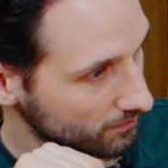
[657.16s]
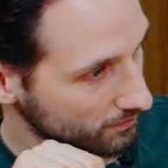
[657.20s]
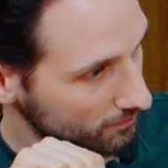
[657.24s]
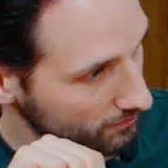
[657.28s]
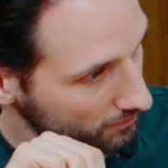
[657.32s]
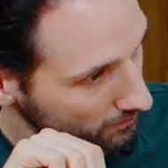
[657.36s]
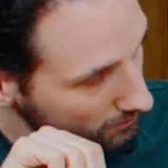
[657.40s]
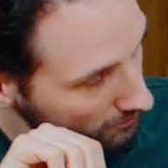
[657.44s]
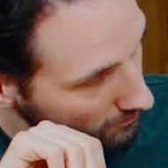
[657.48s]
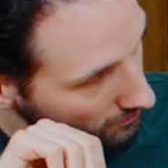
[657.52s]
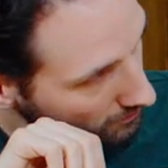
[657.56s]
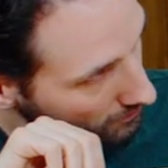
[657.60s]

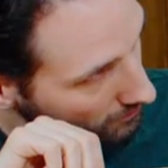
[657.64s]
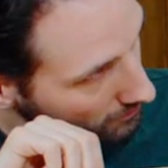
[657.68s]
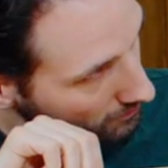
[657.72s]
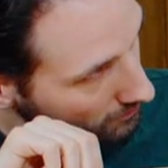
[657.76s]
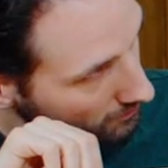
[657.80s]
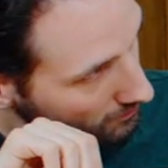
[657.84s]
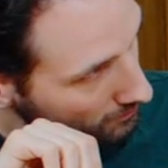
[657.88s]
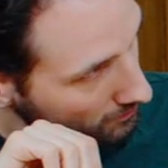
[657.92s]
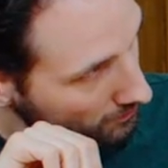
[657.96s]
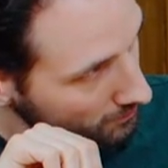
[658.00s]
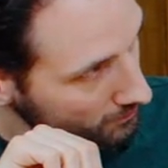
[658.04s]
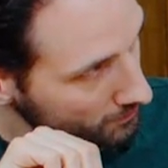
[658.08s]

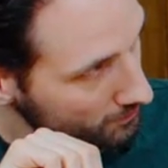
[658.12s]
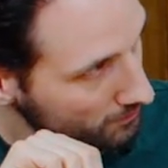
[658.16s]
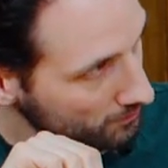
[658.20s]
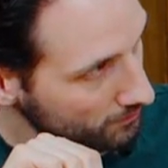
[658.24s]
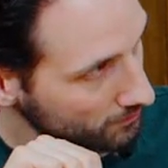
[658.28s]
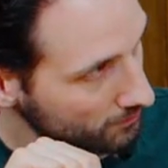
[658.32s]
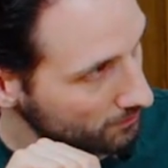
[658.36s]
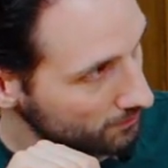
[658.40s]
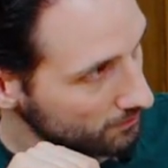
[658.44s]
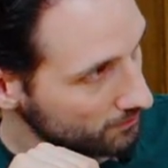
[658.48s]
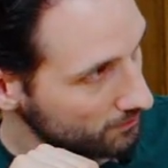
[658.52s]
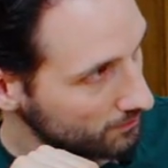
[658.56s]

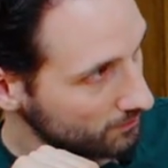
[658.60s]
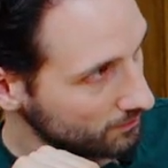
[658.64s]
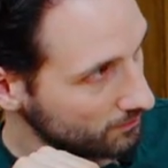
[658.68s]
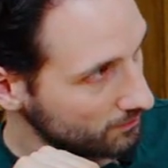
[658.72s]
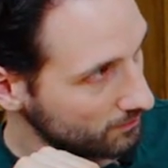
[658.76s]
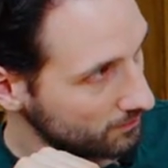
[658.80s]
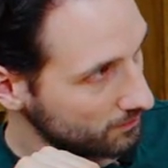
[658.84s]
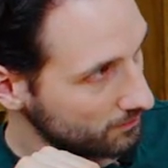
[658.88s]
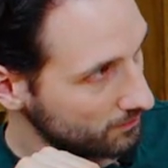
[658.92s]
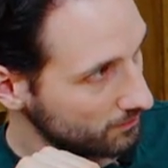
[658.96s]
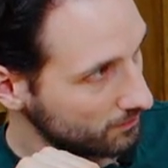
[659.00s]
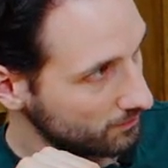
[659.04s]

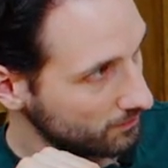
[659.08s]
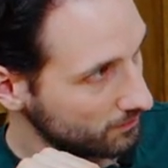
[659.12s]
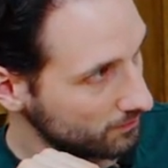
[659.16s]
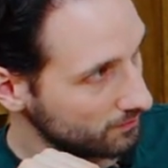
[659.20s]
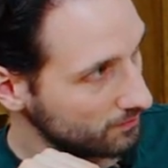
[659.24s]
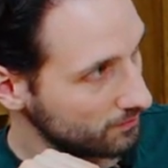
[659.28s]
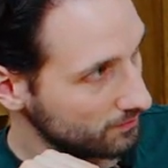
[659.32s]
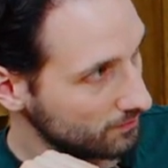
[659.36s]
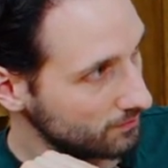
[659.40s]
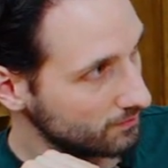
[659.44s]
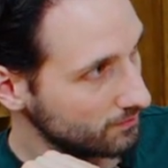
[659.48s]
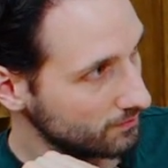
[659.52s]

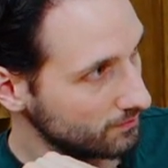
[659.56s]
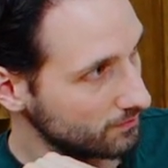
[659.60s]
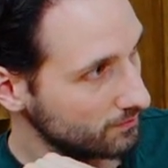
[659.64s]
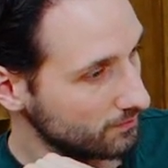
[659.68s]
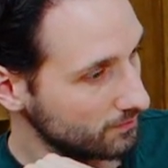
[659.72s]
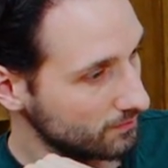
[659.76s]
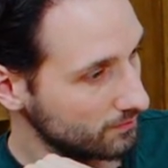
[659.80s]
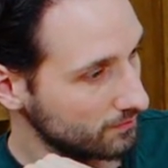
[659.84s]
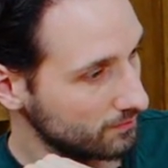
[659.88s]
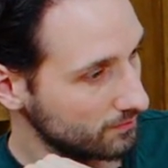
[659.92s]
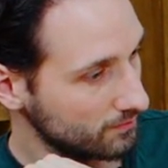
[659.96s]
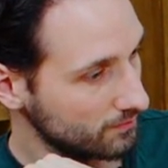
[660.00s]

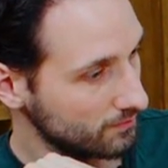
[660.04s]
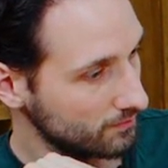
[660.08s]
The person shown says nothing.